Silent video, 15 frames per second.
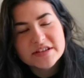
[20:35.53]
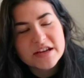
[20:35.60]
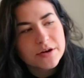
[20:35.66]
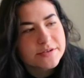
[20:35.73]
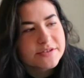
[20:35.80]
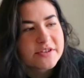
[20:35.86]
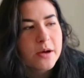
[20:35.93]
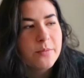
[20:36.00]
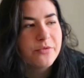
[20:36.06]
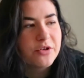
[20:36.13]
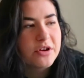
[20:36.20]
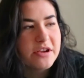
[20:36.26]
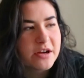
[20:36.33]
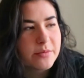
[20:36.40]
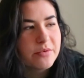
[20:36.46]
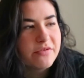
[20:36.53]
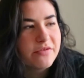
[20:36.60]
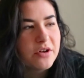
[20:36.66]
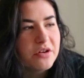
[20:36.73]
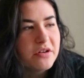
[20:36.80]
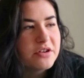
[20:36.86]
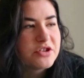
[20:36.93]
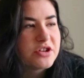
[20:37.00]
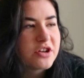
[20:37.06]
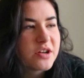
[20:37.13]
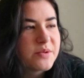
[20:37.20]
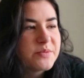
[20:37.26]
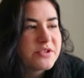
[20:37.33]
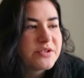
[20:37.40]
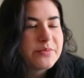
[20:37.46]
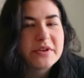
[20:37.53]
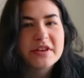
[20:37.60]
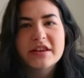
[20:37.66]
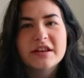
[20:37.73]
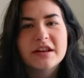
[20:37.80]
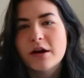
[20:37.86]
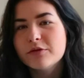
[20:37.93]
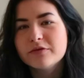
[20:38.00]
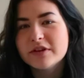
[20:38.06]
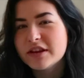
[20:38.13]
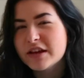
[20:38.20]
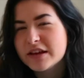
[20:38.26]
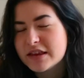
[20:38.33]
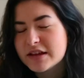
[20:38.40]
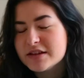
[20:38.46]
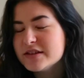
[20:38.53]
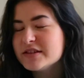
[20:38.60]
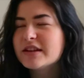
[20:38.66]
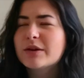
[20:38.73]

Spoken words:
and now it's time for the yearbook photo and she comes with an outfit like this,